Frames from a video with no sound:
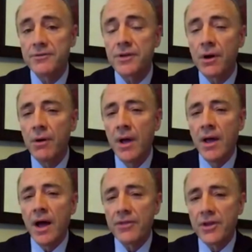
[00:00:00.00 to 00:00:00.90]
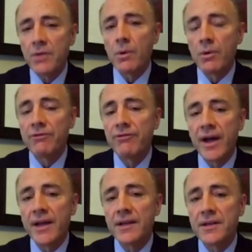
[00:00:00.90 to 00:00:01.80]
So I think what we'll
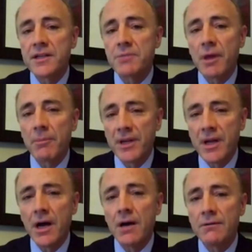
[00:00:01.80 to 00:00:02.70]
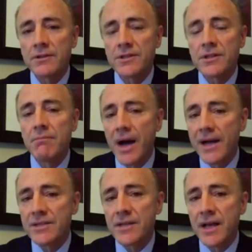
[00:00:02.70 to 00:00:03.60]
find is that because the
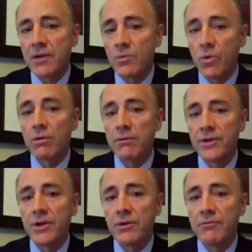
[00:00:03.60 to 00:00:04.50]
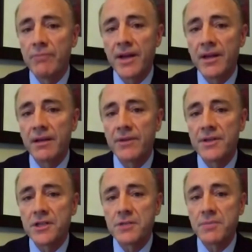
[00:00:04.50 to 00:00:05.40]
mindset and worldview of many of
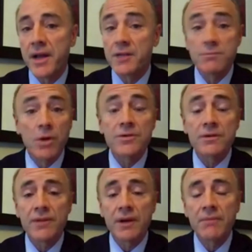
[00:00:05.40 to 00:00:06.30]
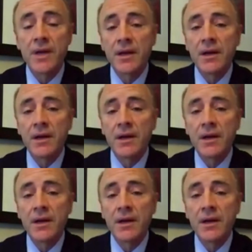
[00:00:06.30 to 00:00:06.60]
these Hispanics, most of them,